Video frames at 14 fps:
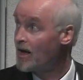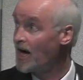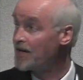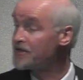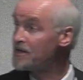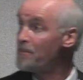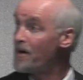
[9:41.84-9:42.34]

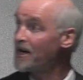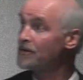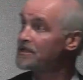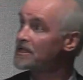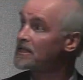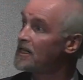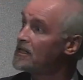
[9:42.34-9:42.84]
Under the
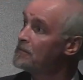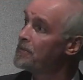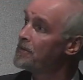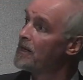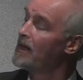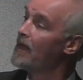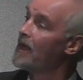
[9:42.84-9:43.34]
microscope,
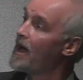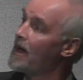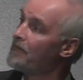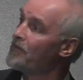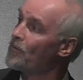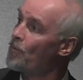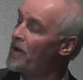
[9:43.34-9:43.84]

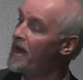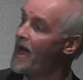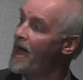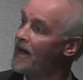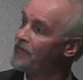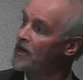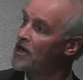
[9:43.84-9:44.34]
um, we
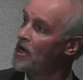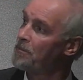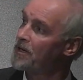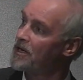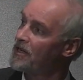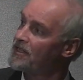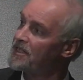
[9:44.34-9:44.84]
have a
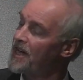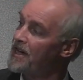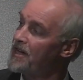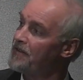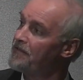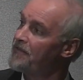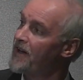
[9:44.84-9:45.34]

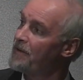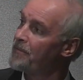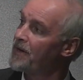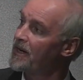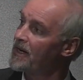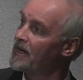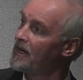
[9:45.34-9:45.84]
copper-containing
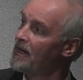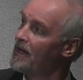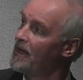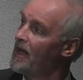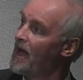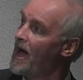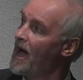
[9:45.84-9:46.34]
fabric,
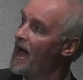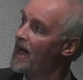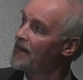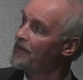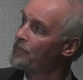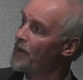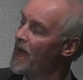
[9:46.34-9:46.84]

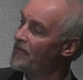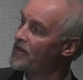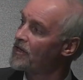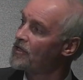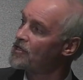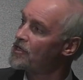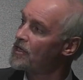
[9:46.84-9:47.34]
and we have a
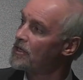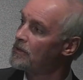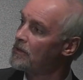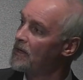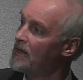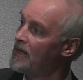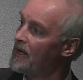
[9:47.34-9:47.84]
control.
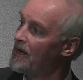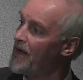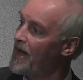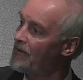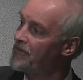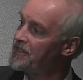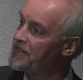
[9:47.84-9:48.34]

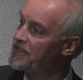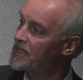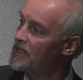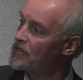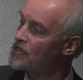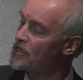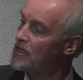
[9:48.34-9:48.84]
Now, this is a
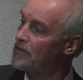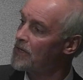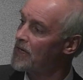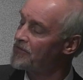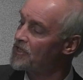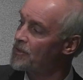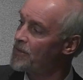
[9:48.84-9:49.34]
control
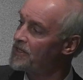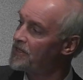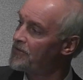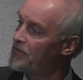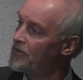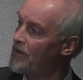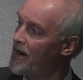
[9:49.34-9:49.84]
after
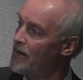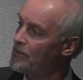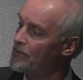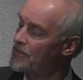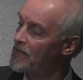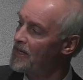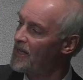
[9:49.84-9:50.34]
24
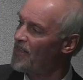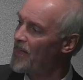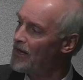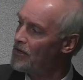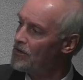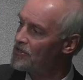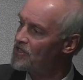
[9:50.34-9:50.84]
hours. There
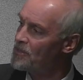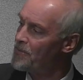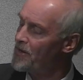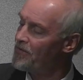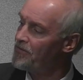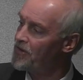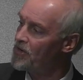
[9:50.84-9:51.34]
looks to be
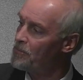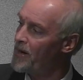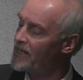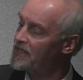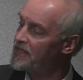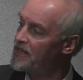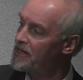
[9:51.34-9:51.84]
a few
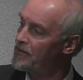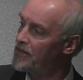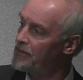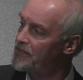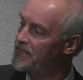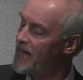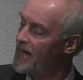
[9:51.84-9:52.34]
bacteria
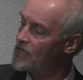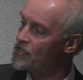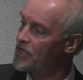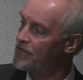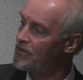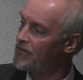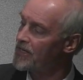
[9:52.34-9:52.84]

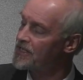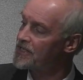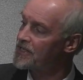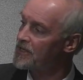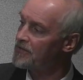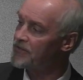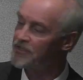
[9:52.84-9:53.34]
attaching on that
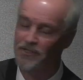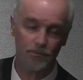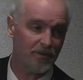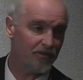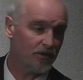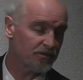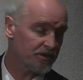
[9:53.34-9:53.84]
surface.
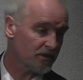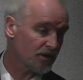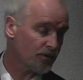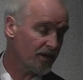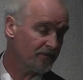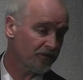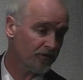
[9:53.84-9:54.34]
We've used a
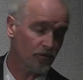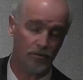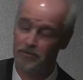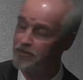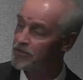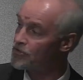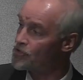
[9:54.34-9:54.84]
green
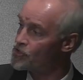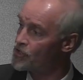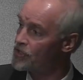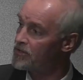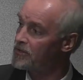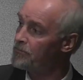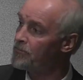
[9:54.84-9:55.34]
fluorophore to
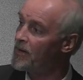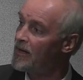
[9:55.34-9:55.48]
show them.